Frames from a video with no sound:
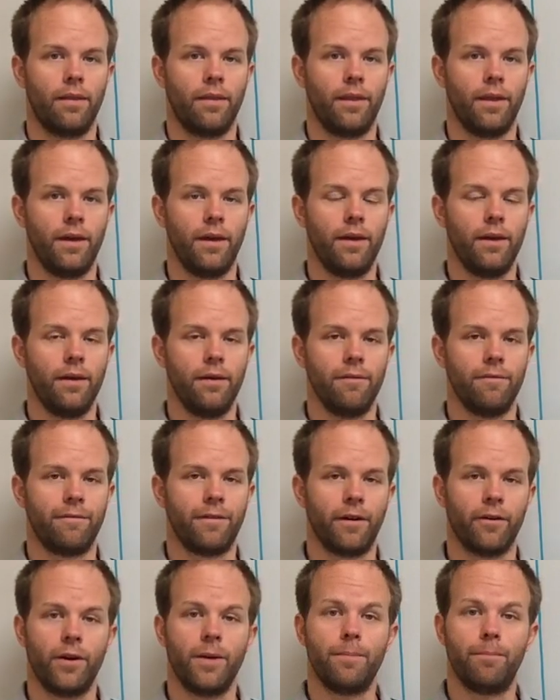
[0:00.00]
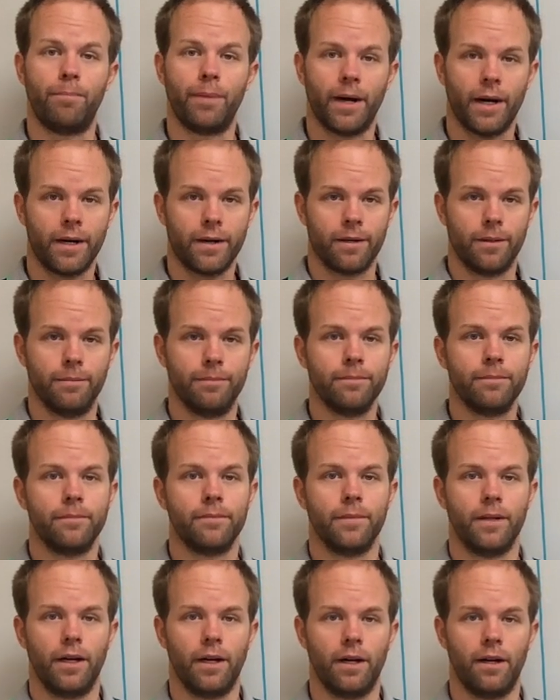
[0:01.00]
the very bottom
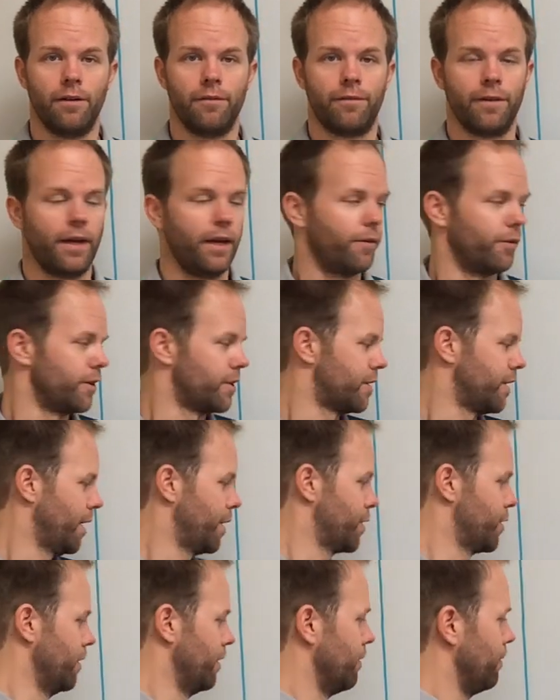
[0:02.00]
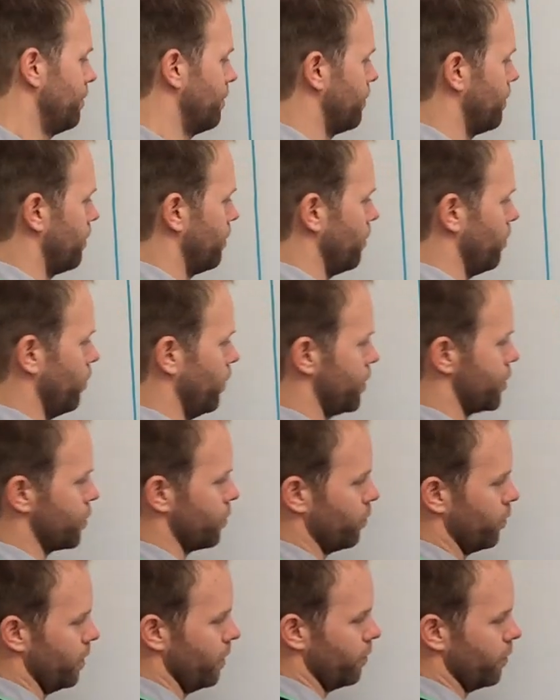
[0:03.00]
of a recession,
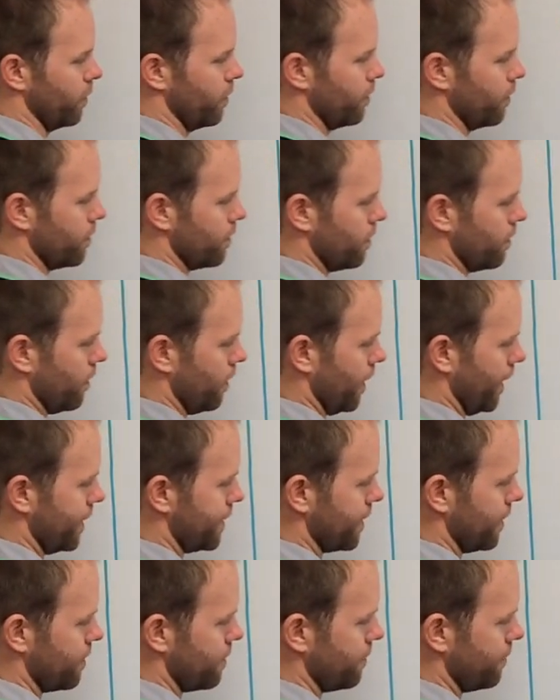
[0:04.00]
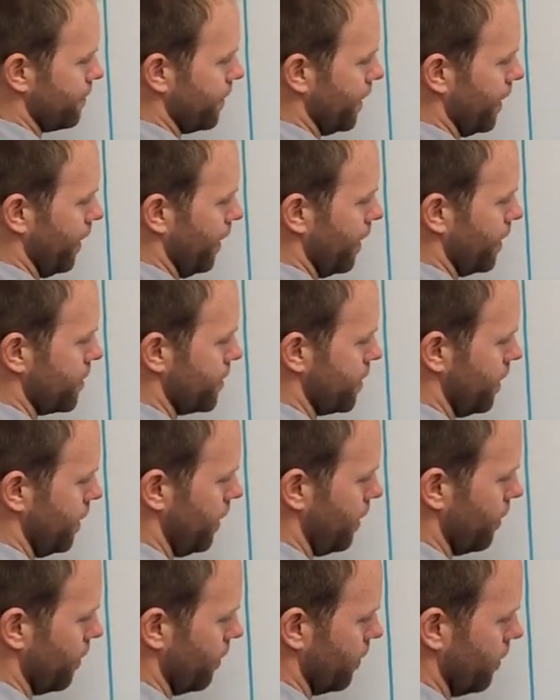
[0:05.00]
which we would identify as
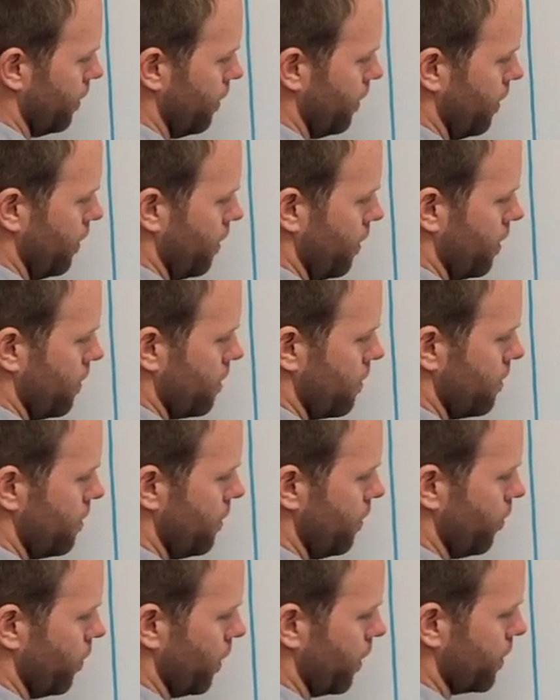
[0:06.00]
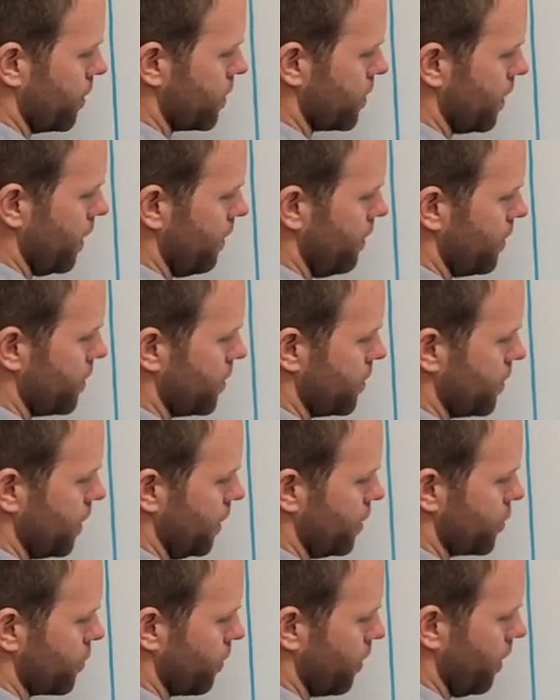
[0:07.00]
here, that we're going to say this is
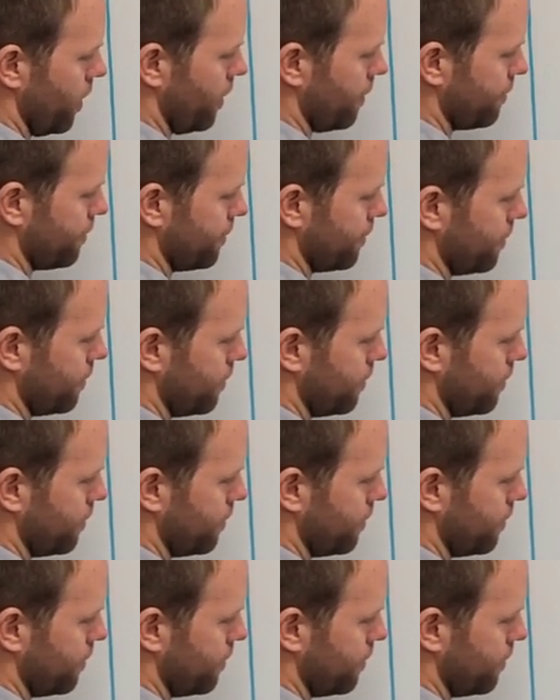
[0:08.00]
a trough.